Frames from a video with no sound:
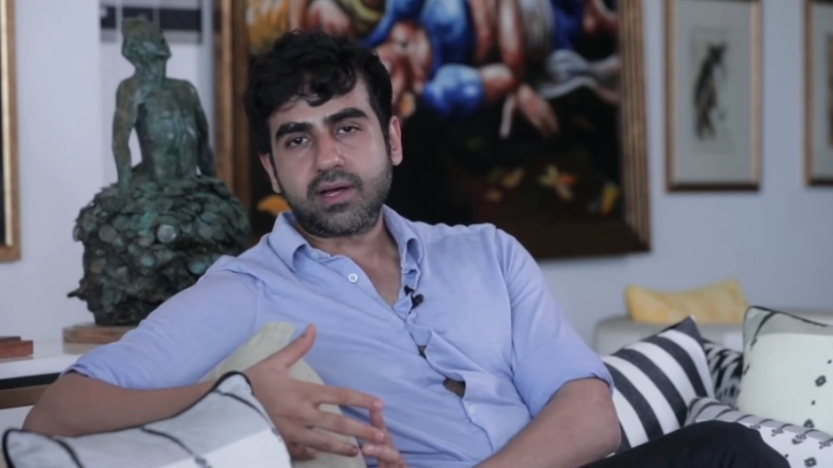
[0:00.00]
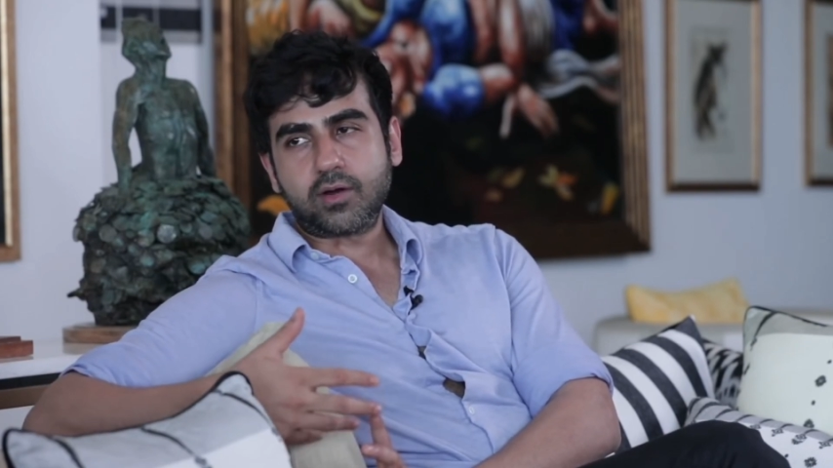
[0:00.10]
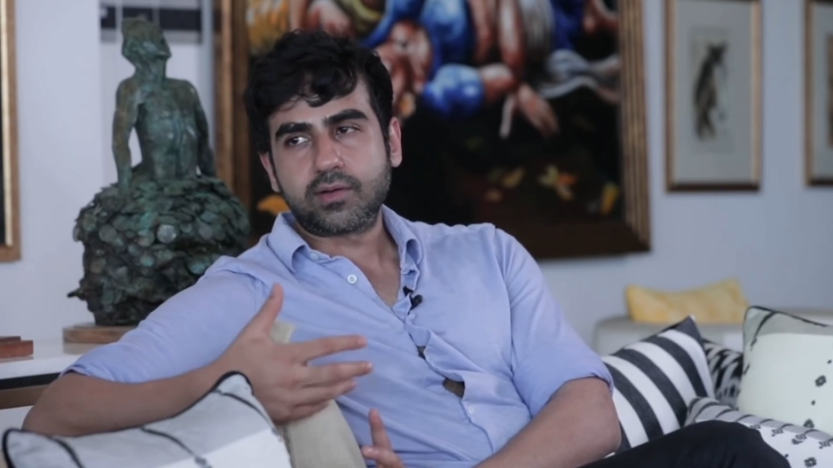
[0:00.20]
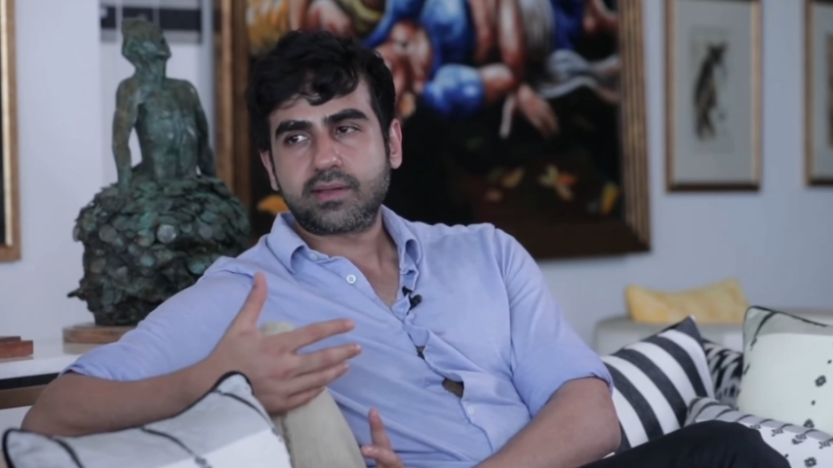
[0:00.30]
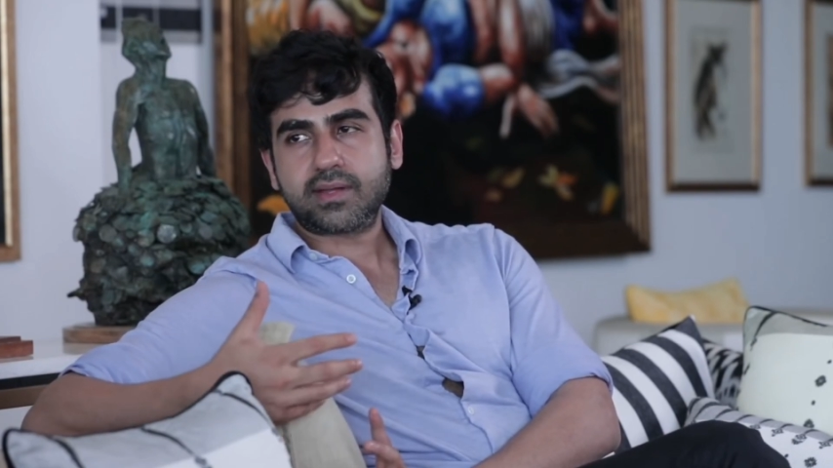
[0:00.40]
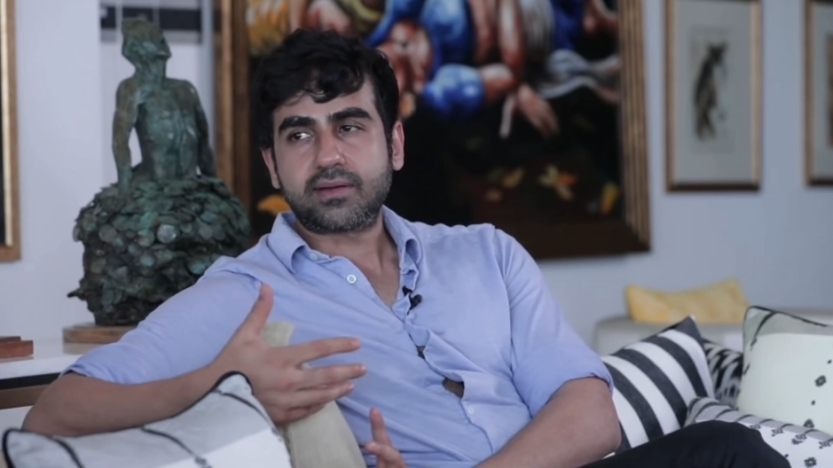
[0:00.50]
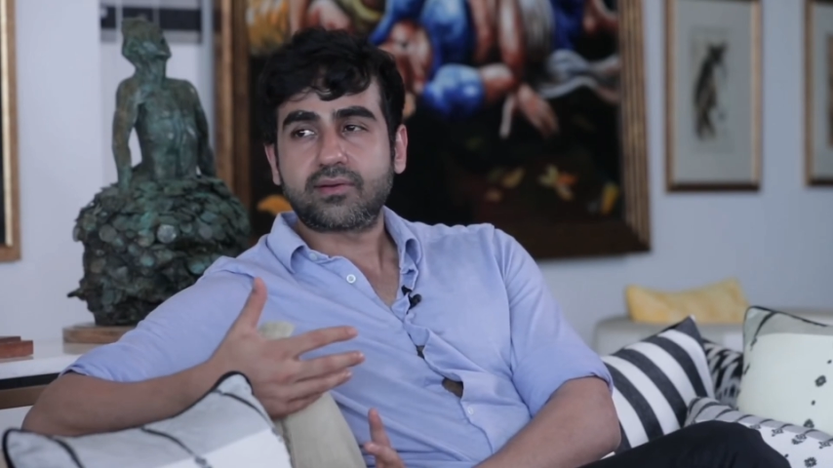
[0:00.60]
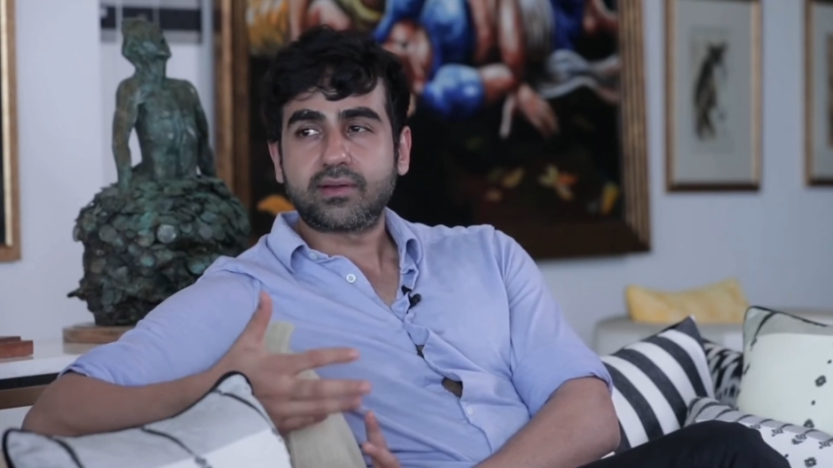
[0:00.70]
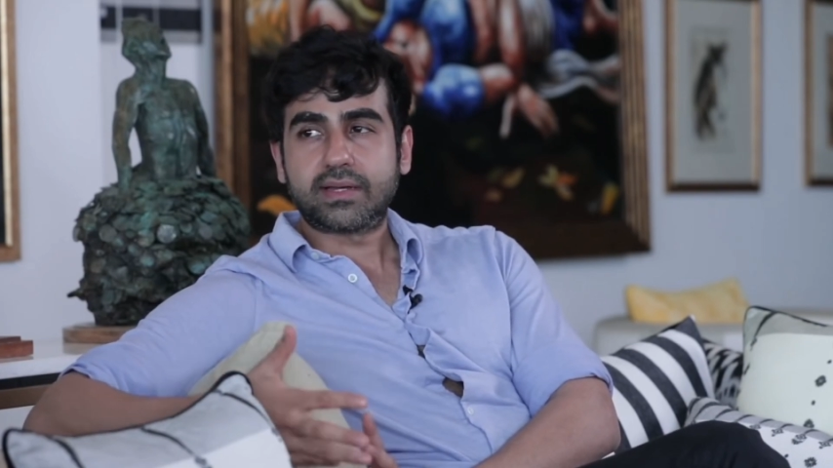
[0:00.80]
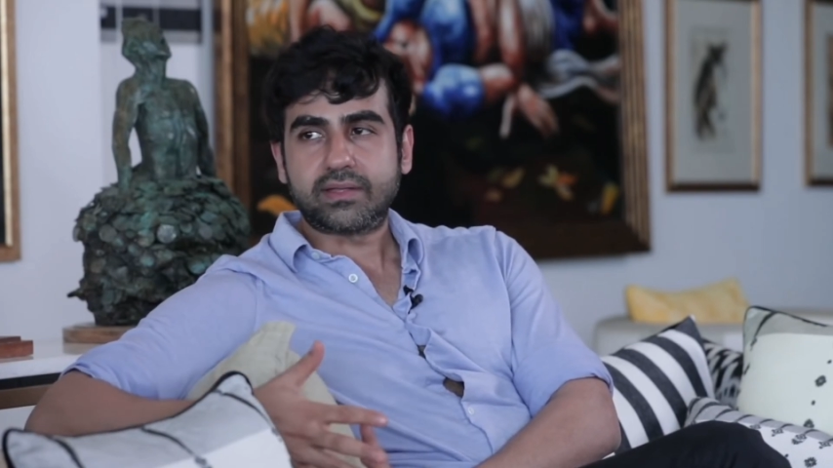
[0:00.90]
how does that
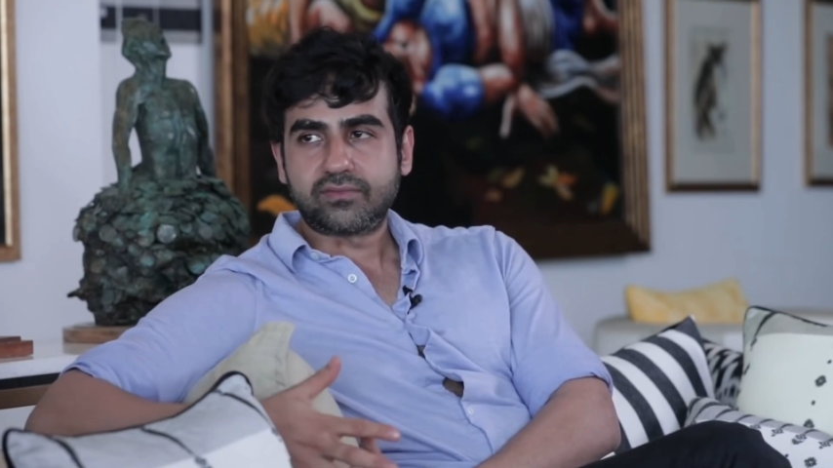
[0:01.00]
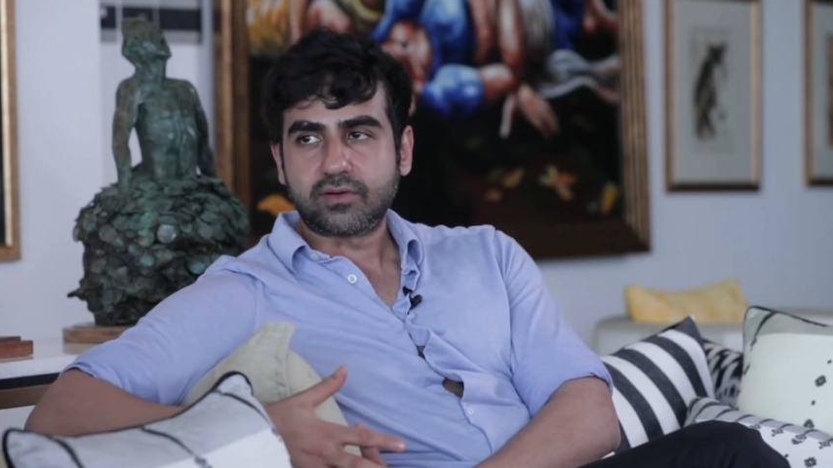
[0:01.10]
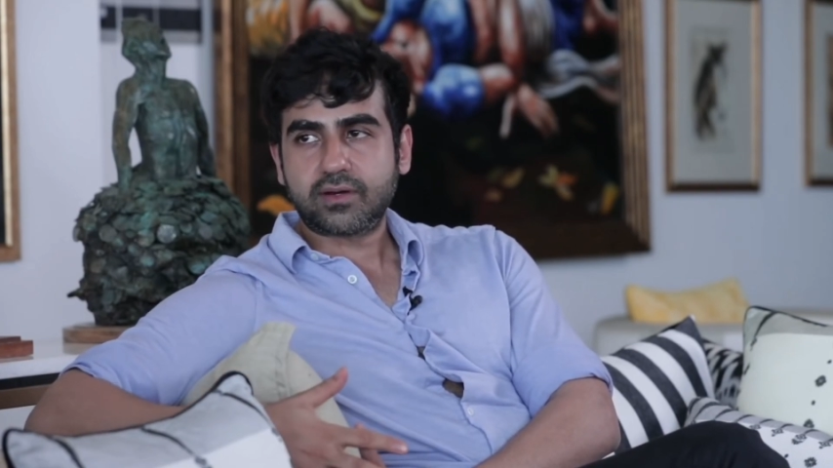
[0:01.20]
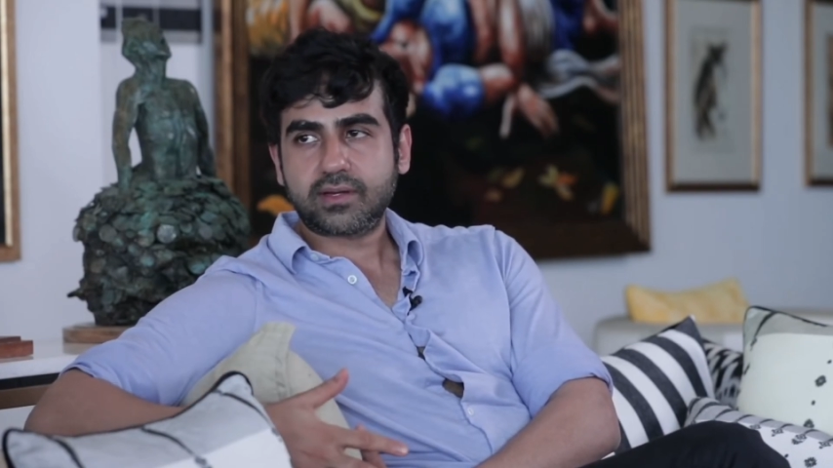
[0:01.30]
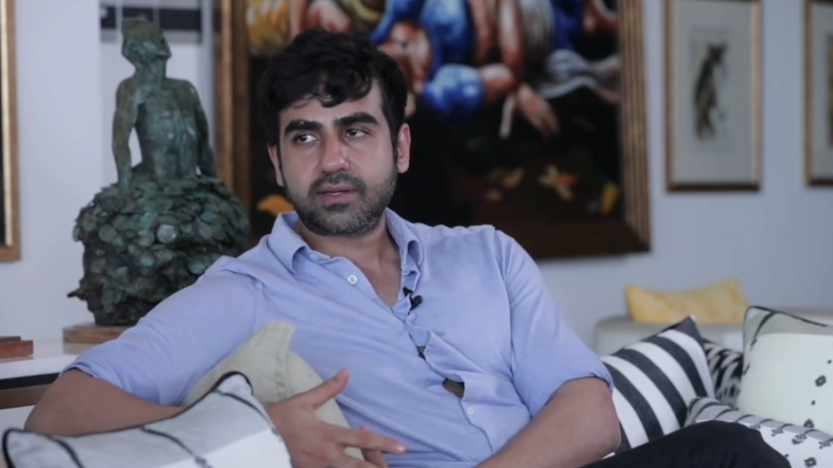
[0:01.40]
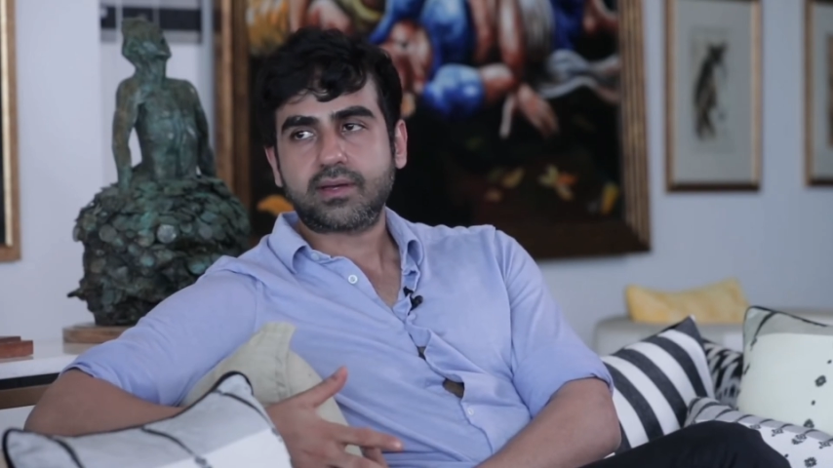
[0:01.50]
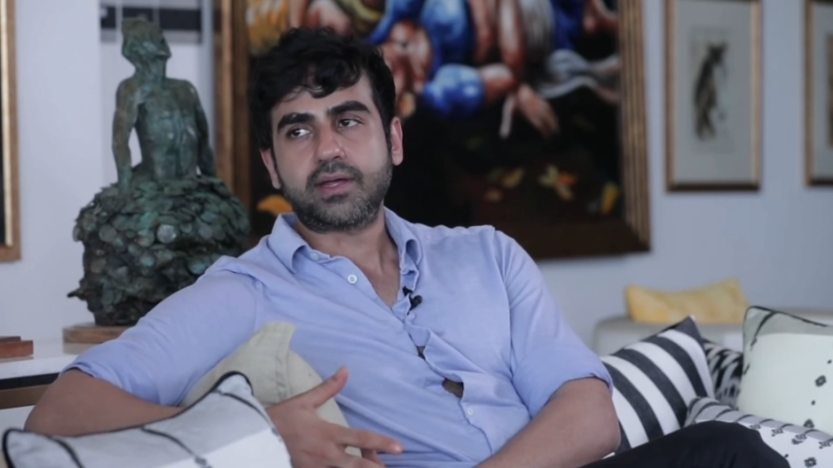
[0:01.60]
really work?